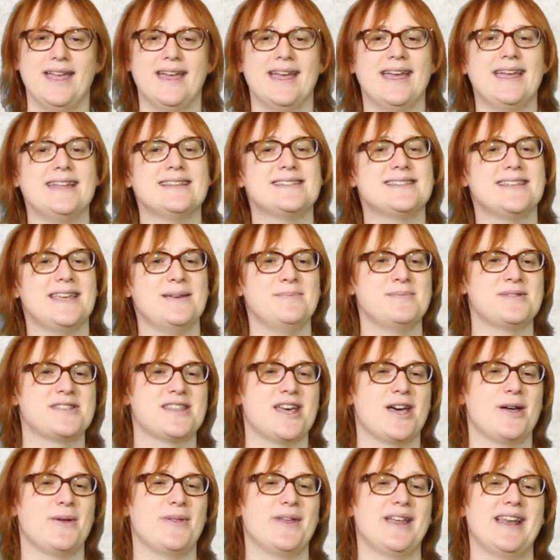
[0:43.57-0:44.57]
It seems,
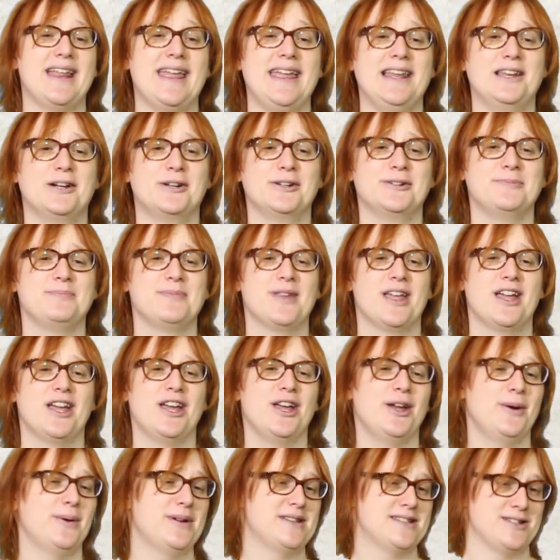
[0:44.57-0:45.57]
though, that Elon,
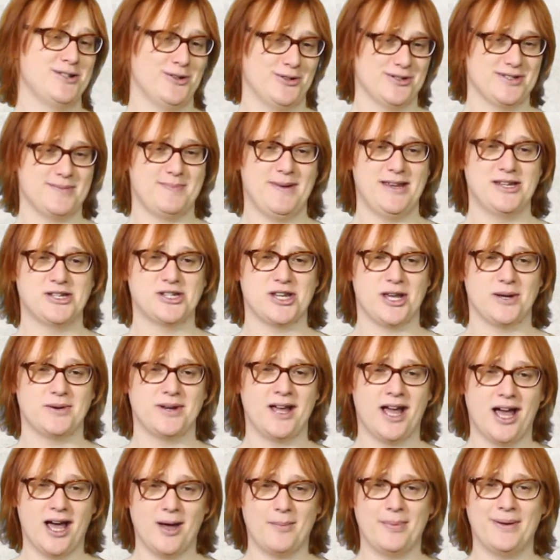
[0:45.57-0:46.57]
who is not to be showed
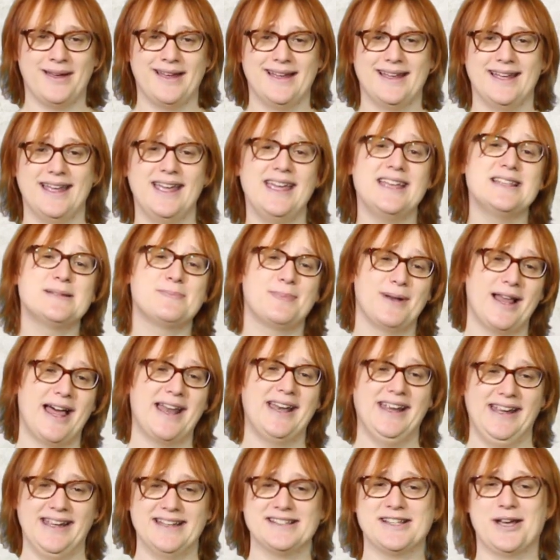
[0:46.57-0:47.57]
up, is
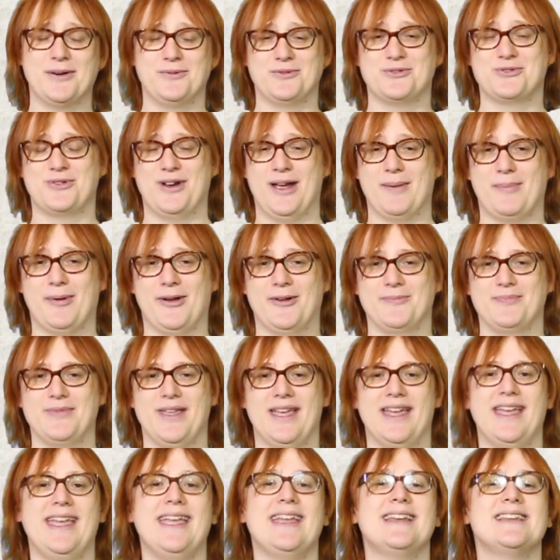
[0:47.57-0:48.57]
planning his own trip.
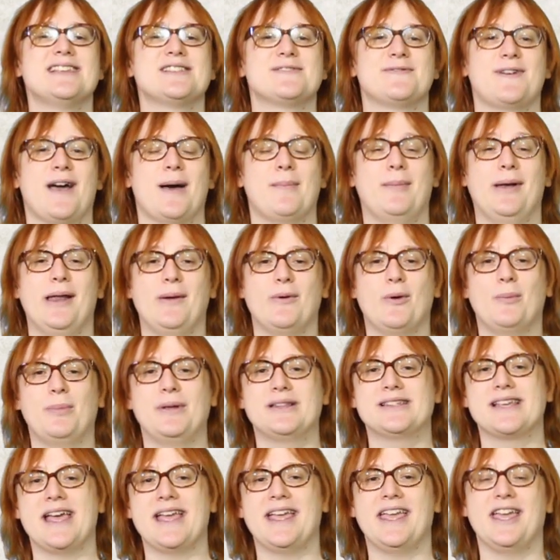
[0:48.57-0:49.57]
He and his family will be
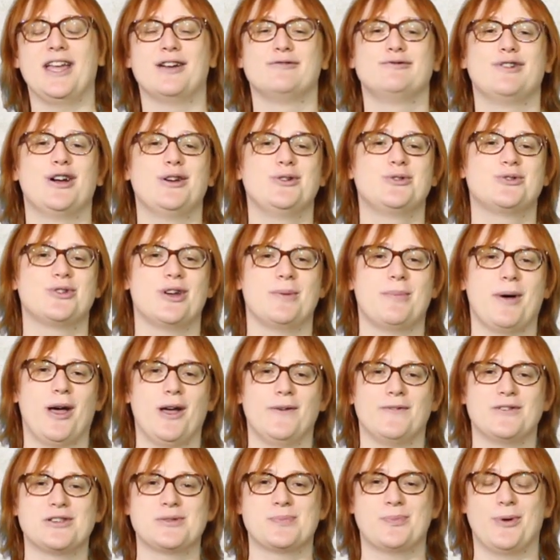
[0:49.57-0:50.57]
taking a road trip
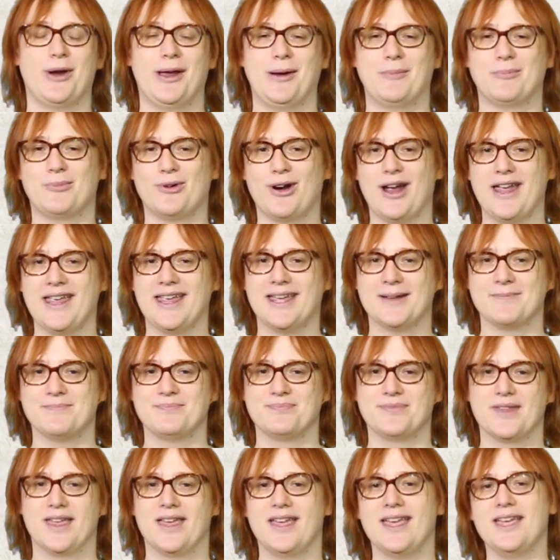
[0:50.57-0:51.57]
over spring break.
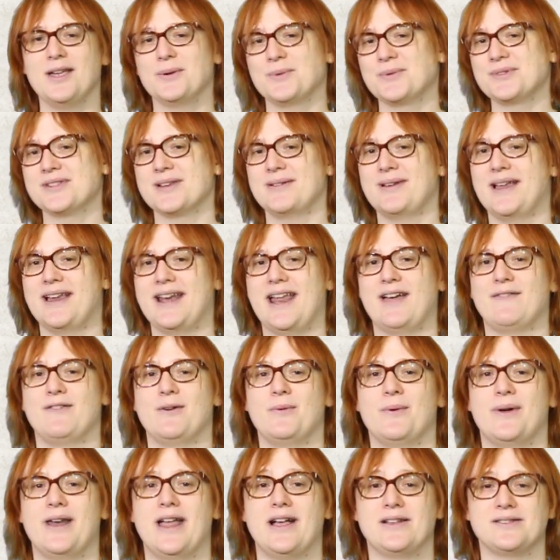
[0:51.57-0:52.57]
He also let
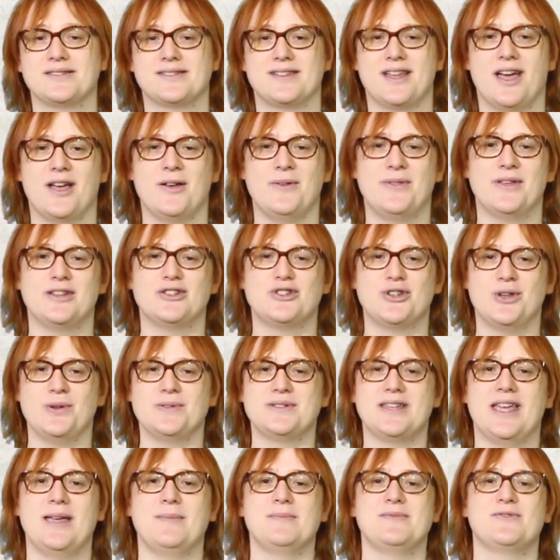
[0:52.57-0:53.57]
everyone else know that two
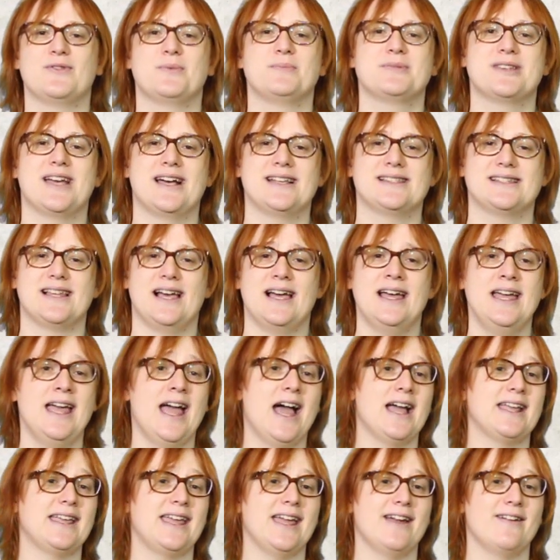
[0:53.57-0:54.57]
teams from Tesla
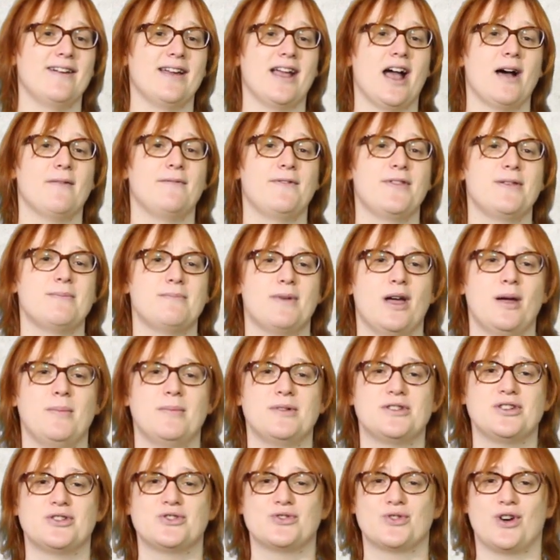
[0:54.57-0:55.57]
are gearing up for the
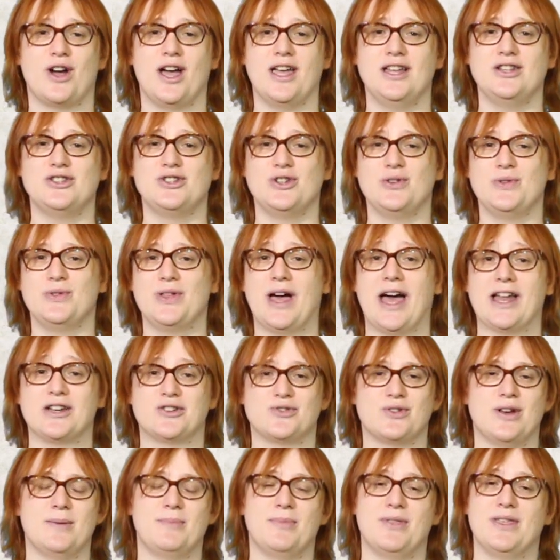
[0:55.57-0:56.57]
moment to try and do that
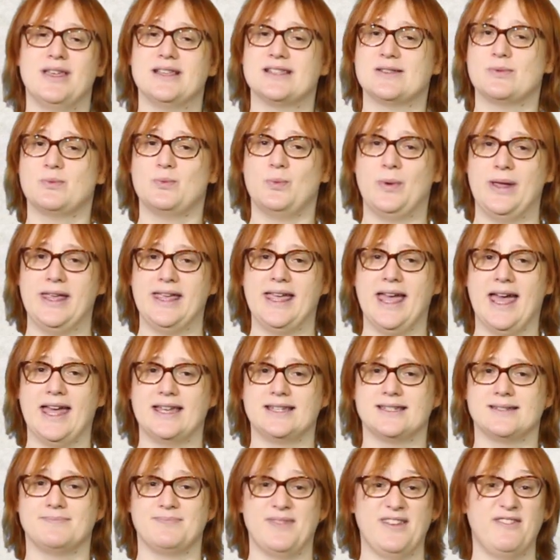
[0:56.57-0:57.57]
trip this
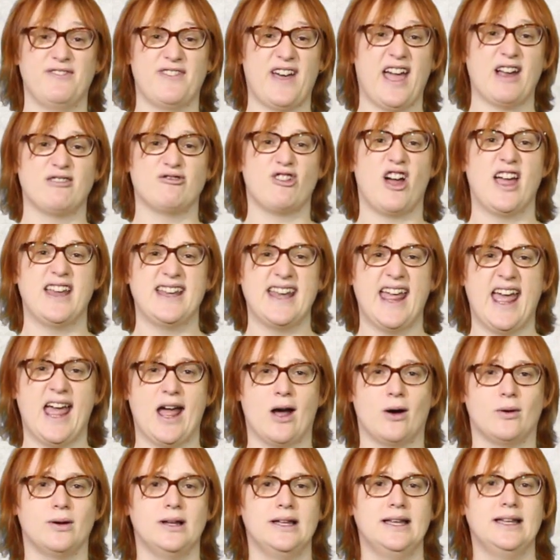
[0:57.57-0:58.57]
weekend, in fact right
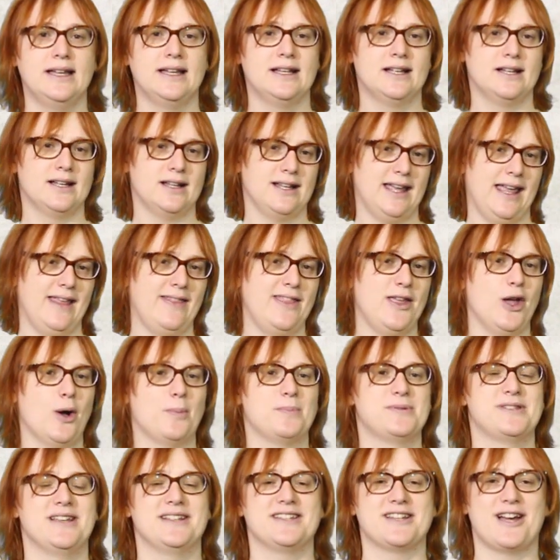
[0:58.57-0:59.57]
now, in the
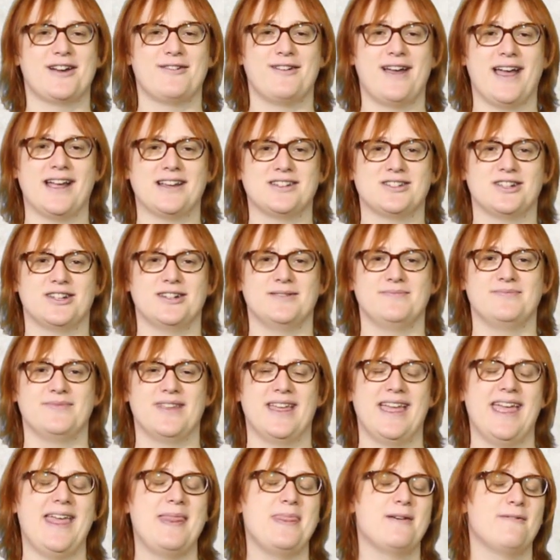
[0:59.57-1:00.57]
opposite direction,
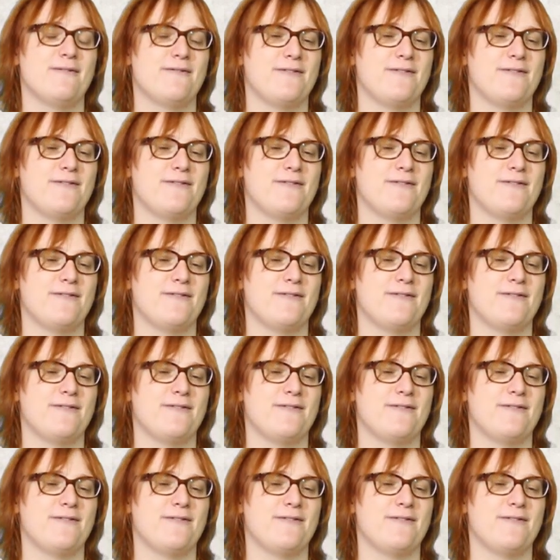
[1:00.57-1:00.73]
in the